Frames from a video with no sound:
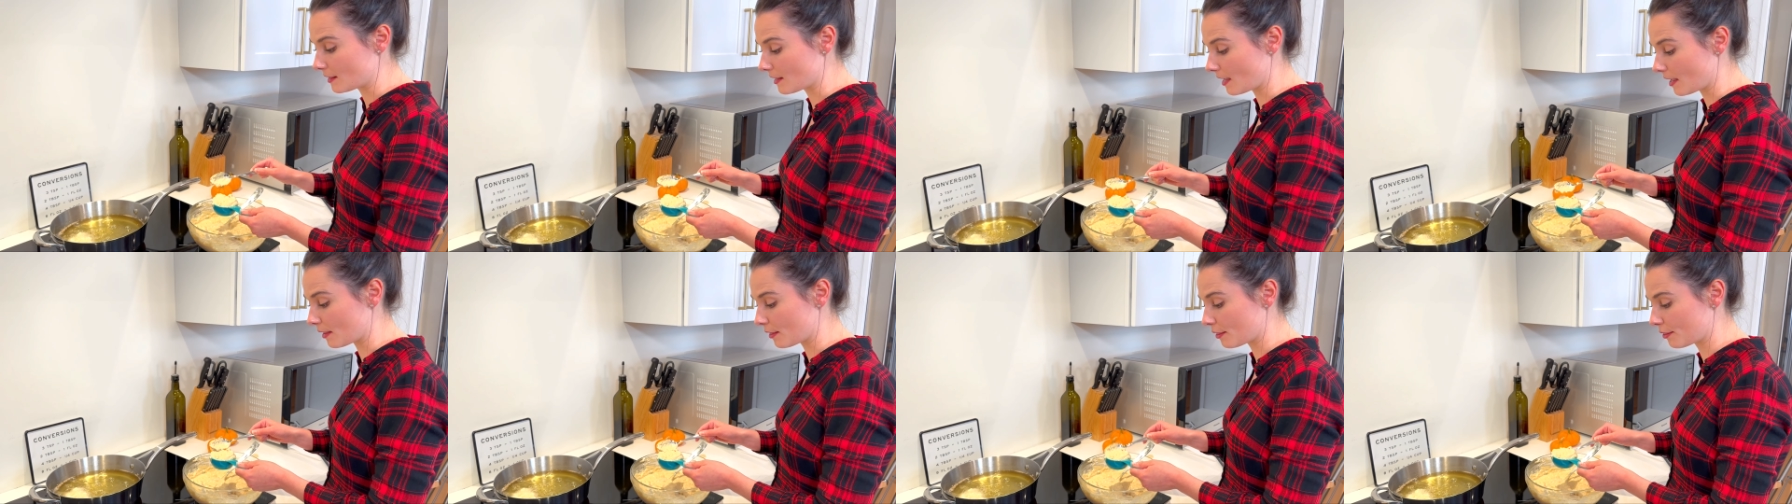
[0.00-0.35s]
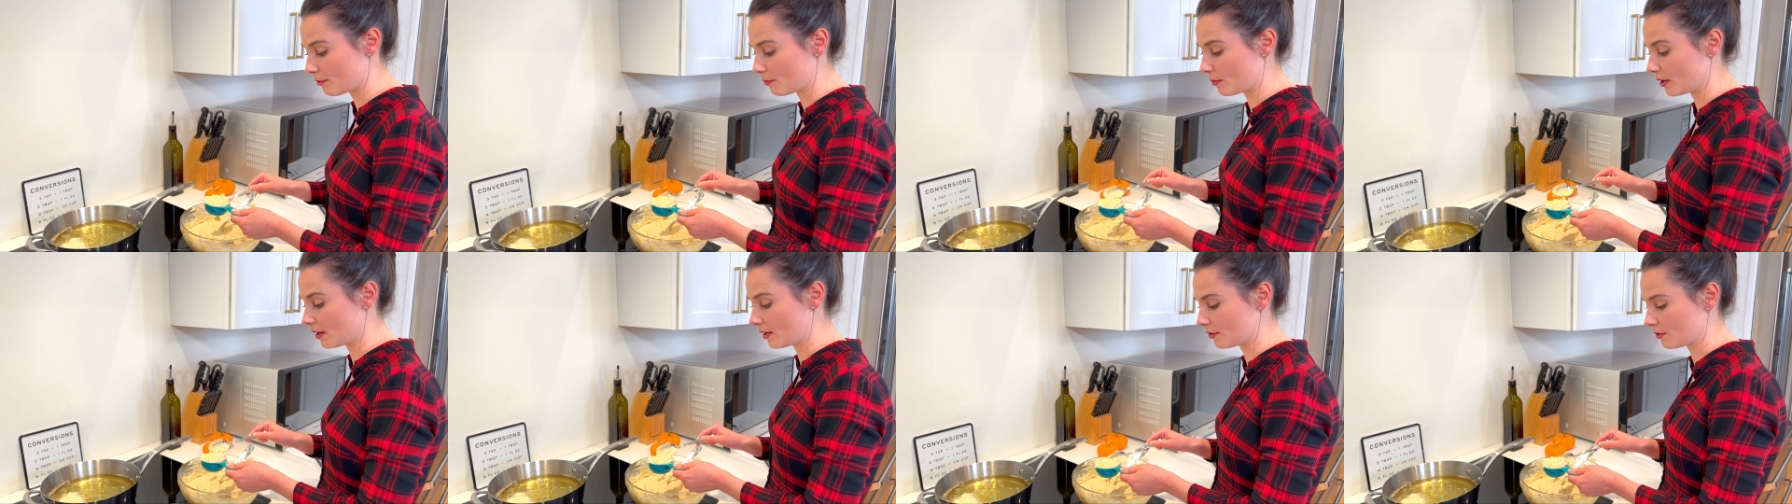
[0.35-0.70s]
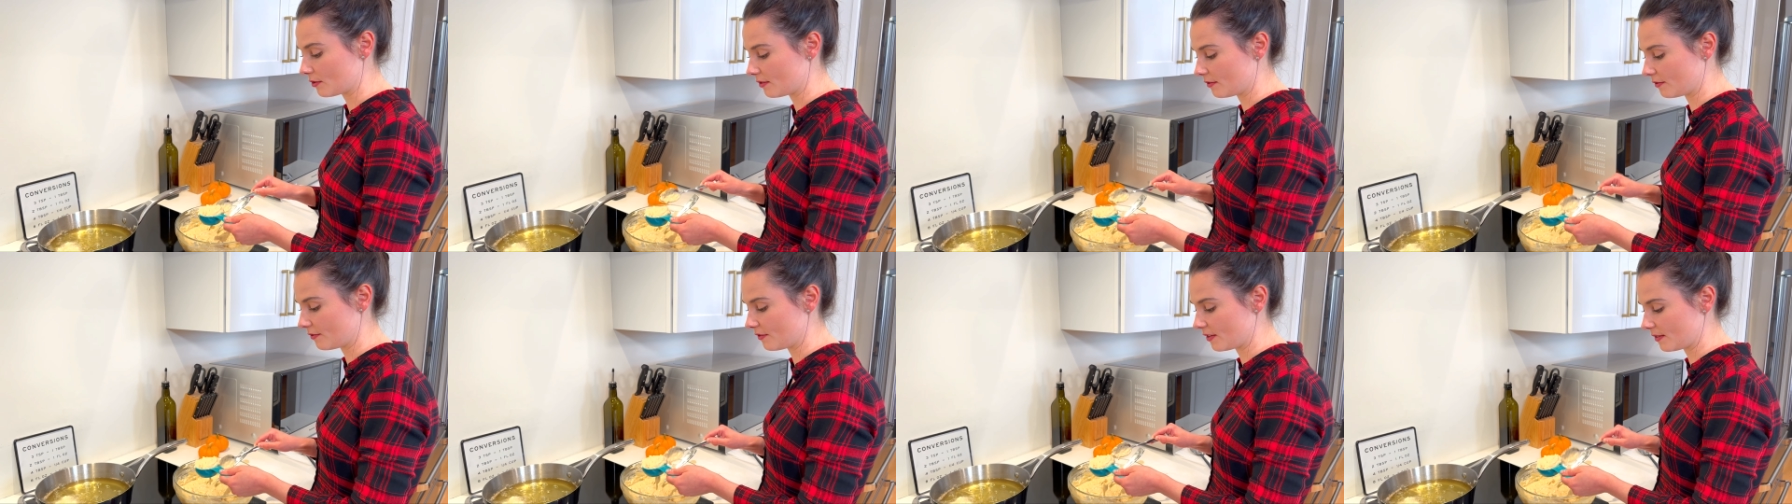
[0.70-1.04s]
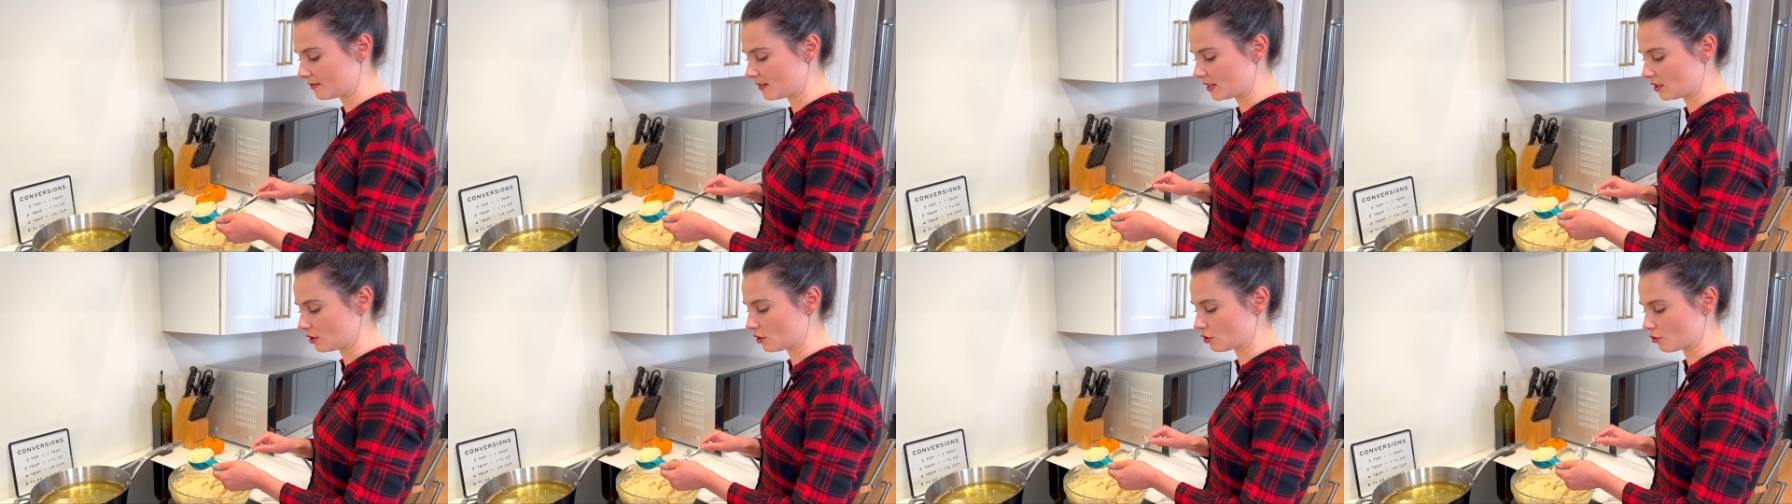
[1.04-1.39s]
that
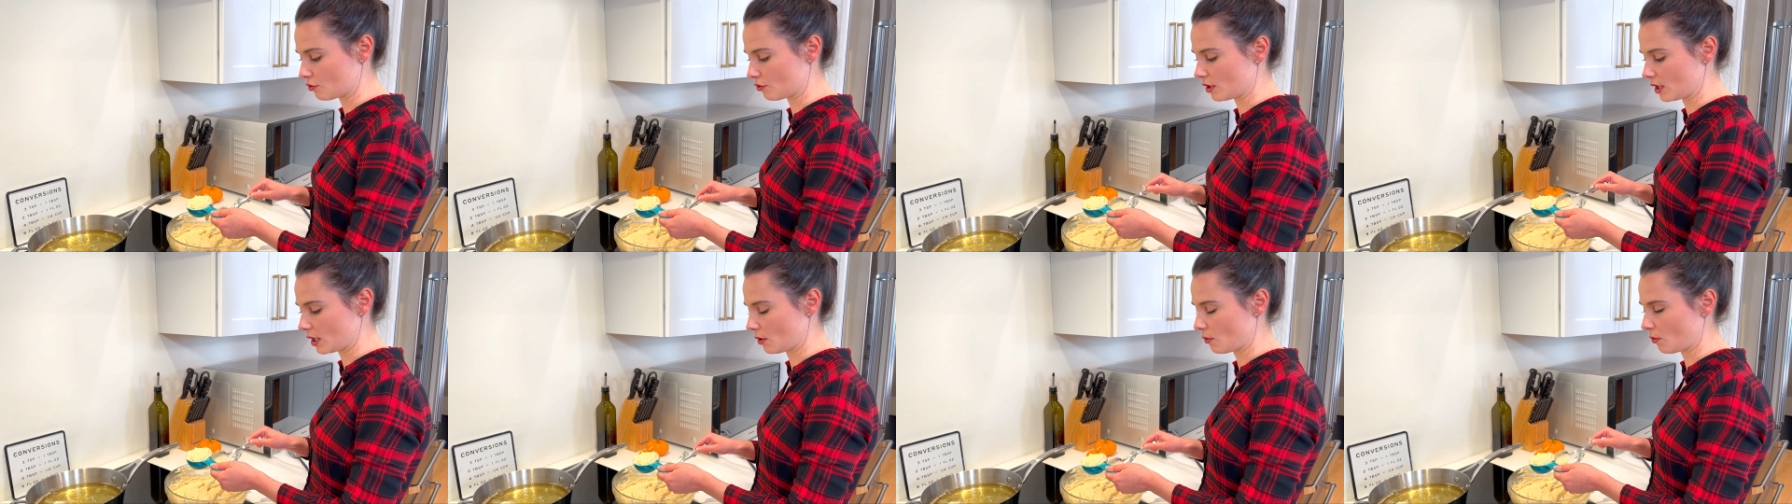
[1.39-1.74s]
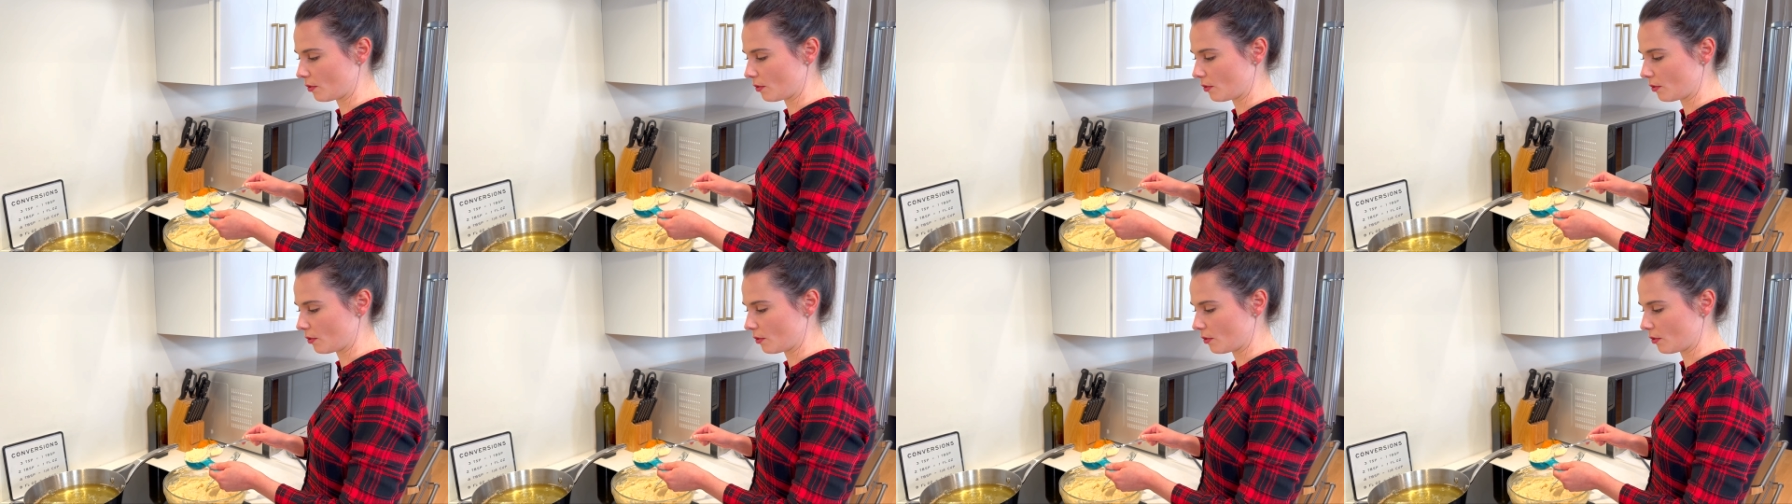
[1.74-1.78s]
350-degree